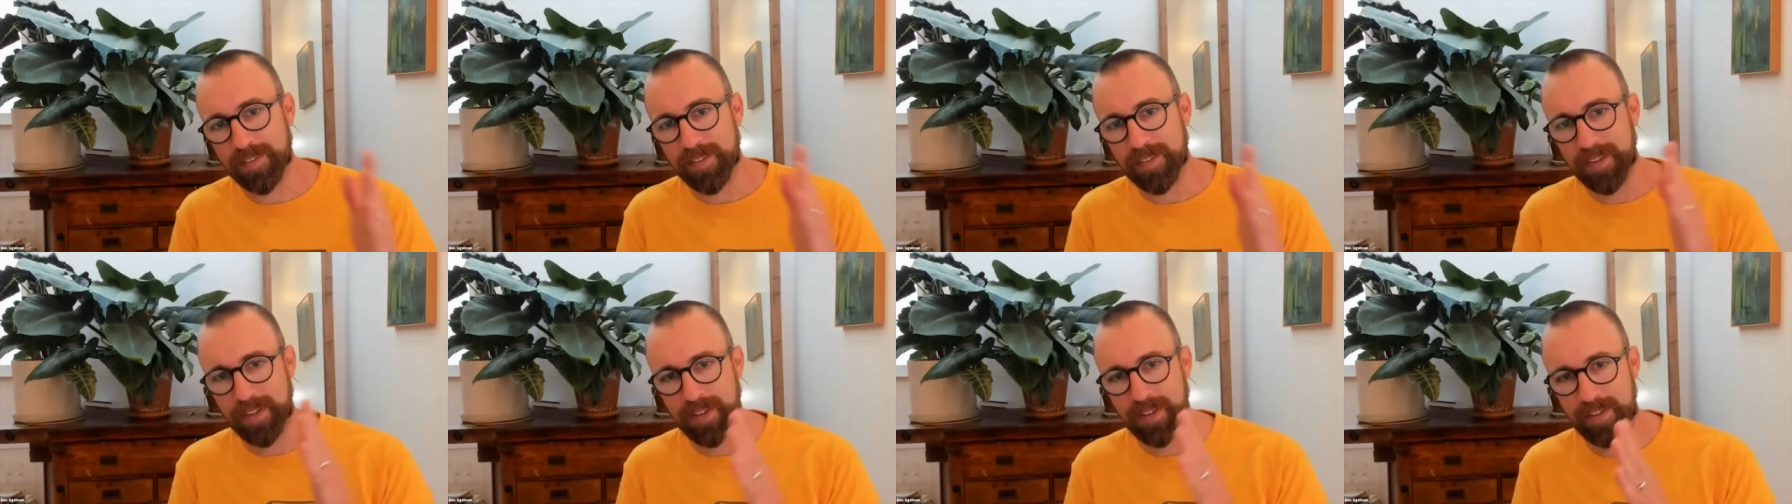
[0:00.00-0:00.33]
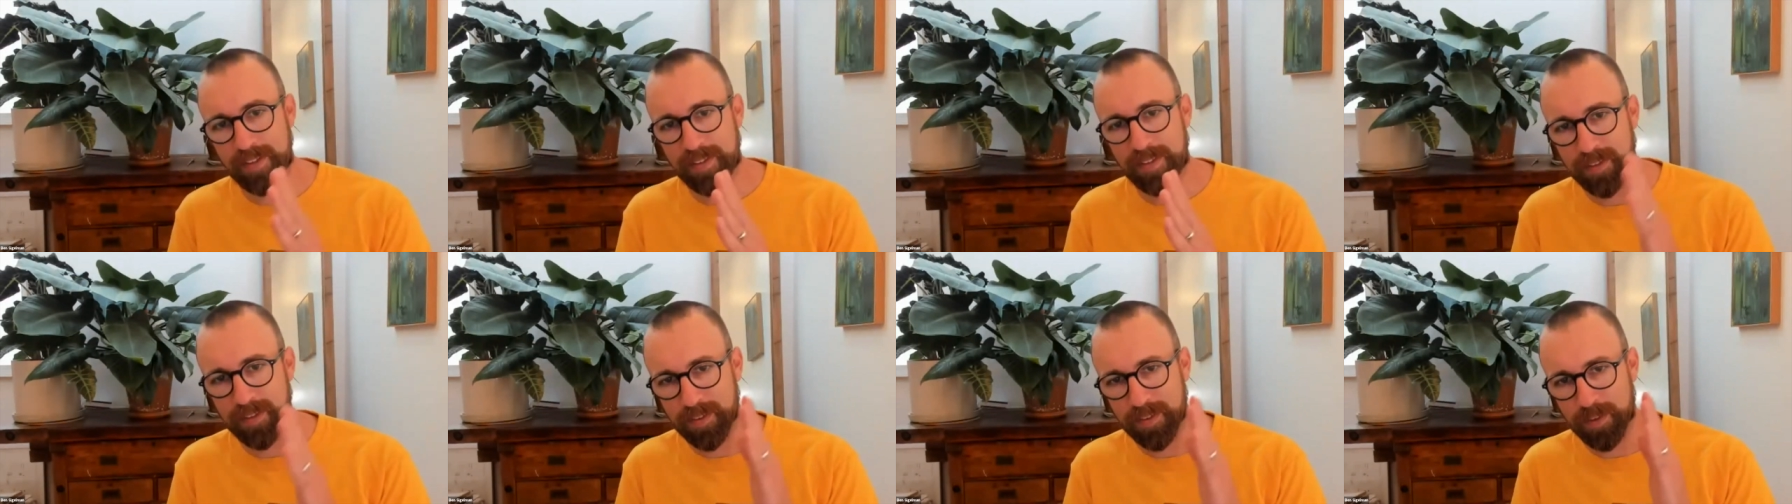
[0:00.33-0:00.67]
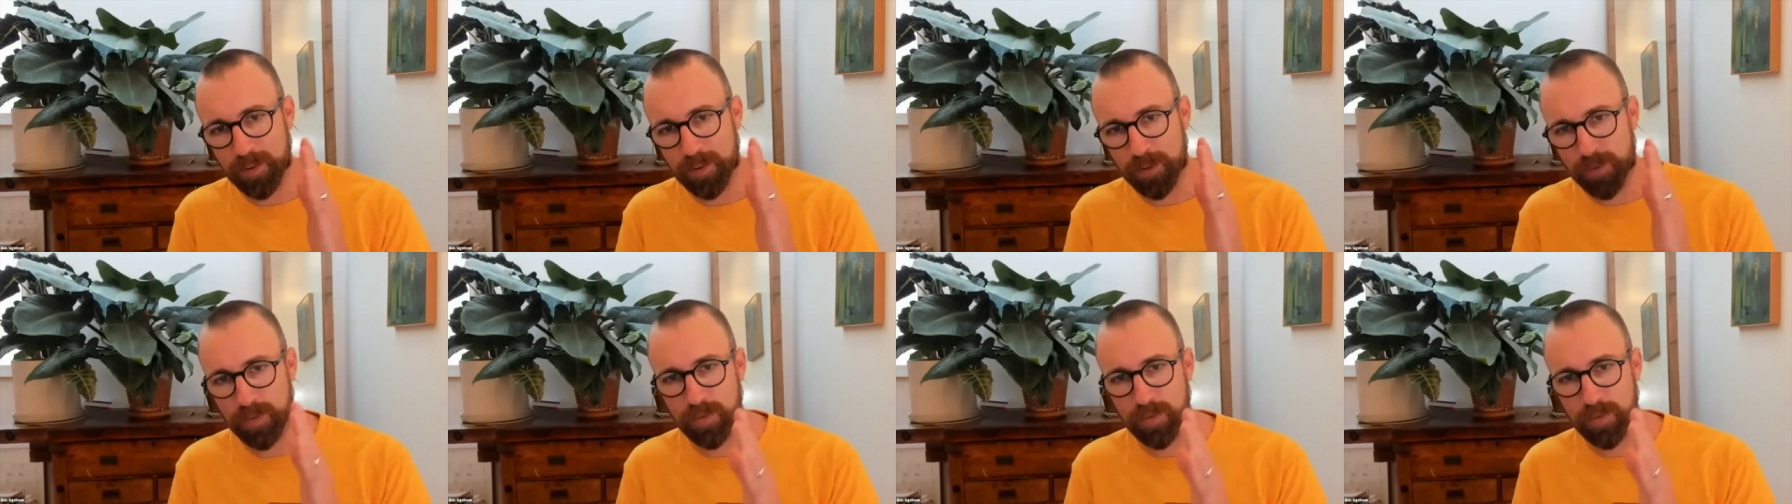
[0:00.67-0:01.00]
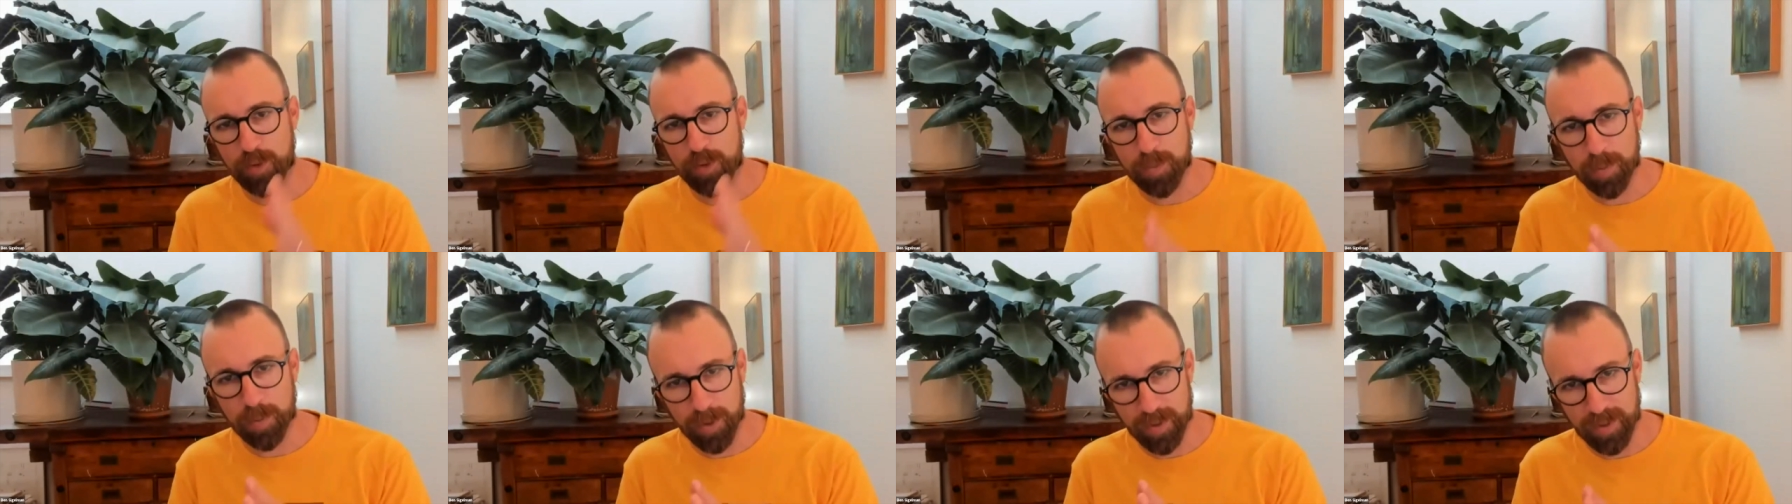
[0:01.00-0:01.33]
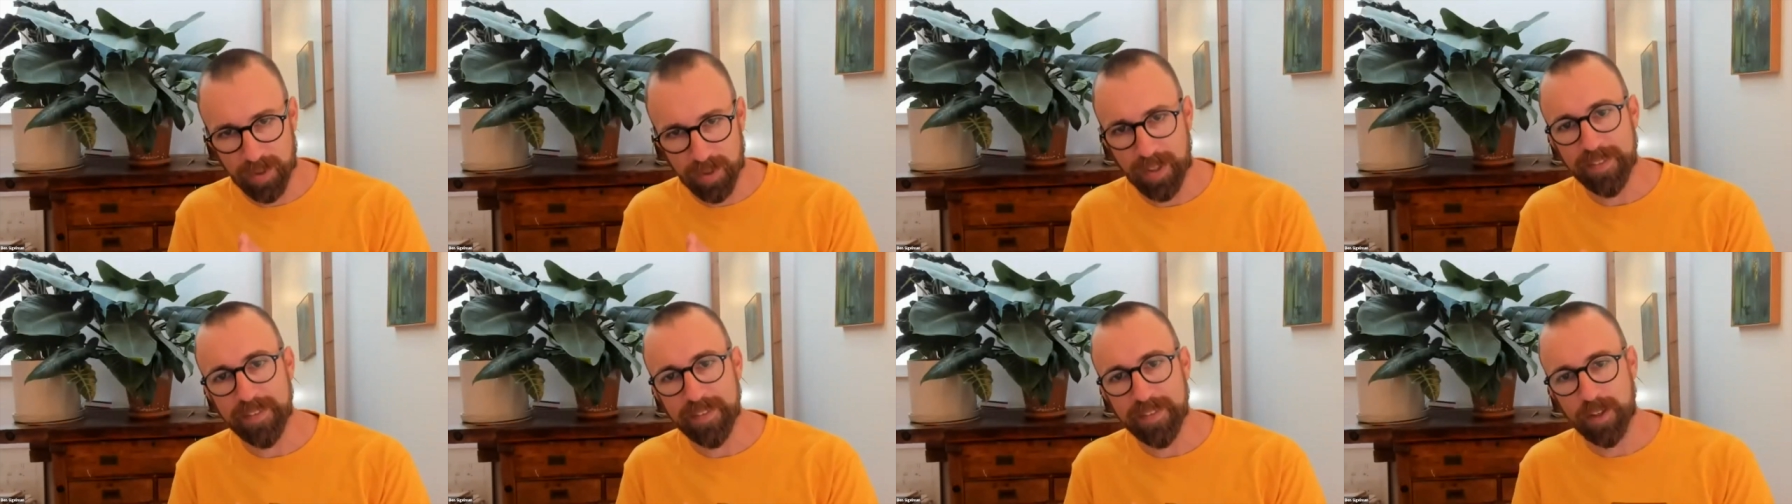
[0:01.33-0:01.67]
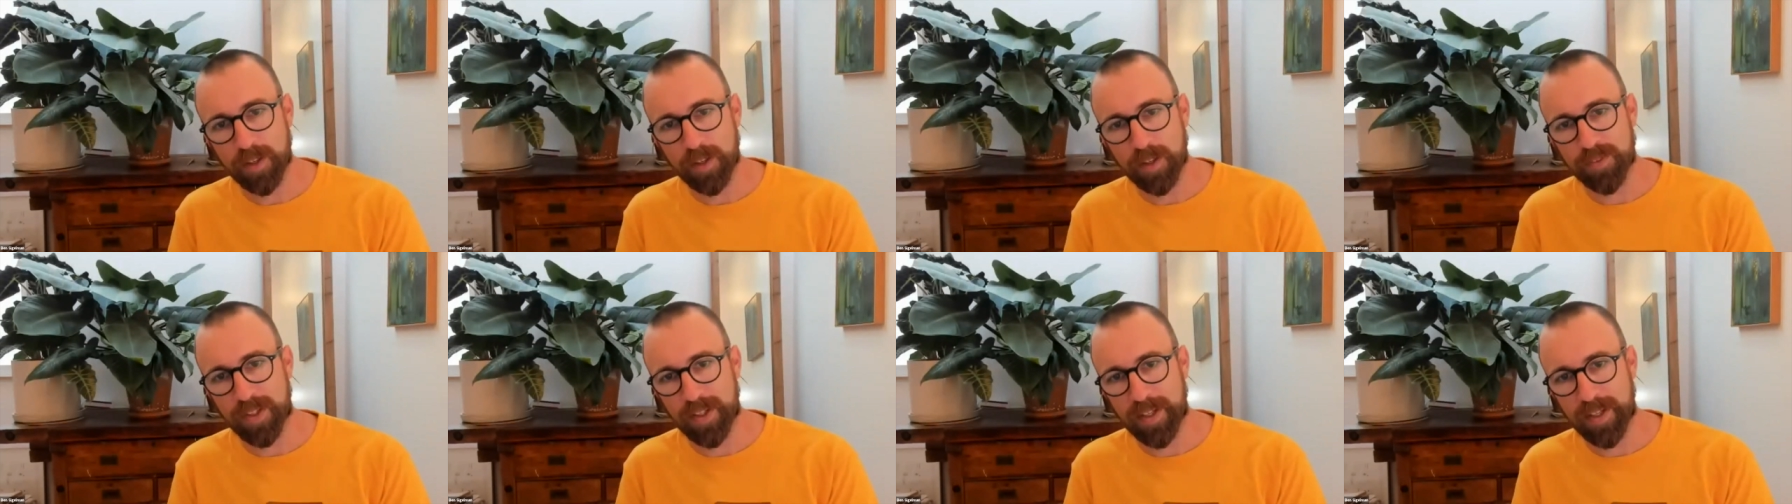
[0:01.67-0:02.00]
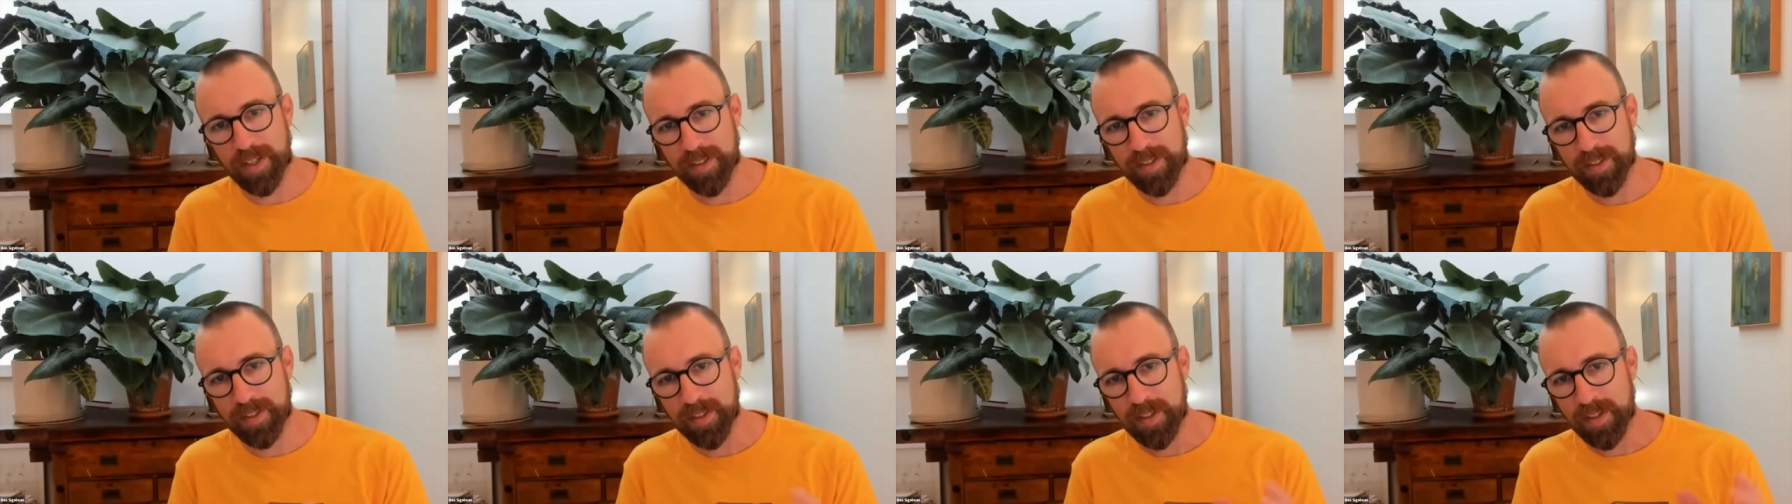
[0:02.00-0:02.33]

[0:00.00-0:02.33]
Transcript: and throughput and latency overhead.